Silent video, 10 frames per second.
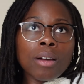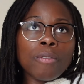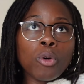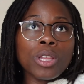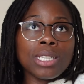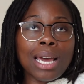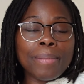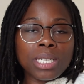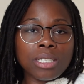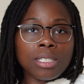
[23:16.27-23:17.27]
for the
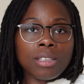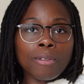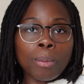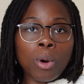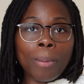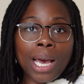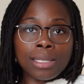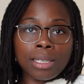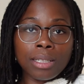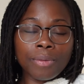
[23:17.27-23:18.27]
dimensions of a more
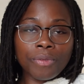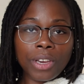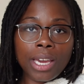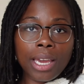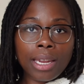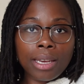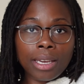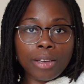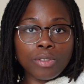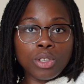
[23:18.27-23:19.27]
masculine fit, and it
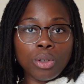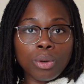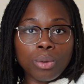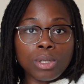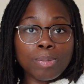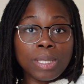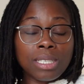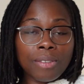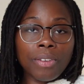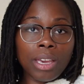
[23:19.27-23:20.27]
gives you
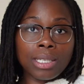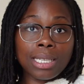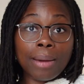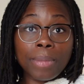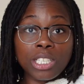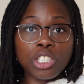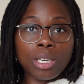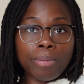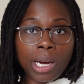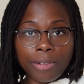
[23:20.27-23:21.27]
specific
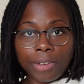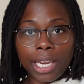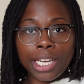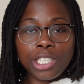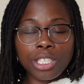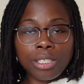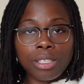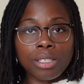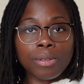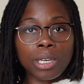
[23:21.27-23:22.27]
dimension
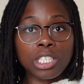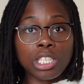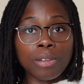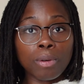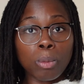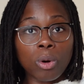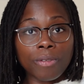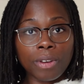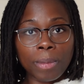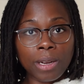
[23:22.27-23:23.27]
modifications to achieve a more
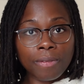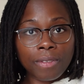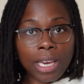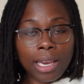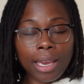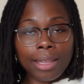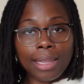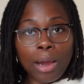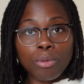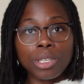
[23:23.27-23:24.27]
feminine fit.
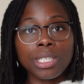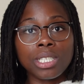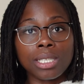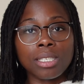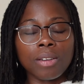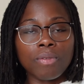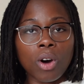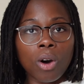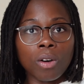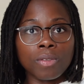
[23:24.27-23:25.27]
And that really just
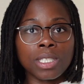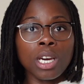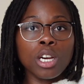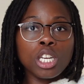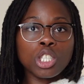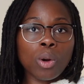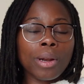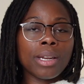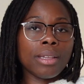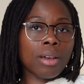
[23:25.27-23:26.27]
involves
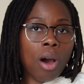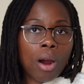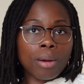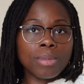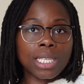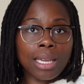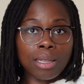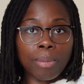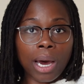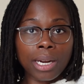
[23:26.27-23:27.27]
shortening the arms
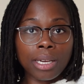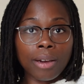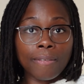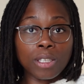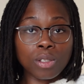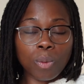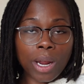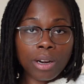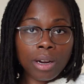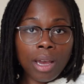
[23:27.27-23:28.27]
and the body of the
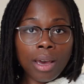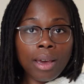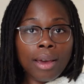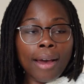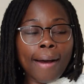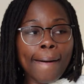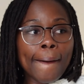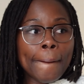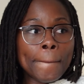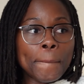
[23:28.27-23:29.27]
sweater.
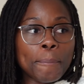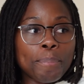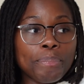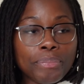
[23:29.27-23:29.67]
And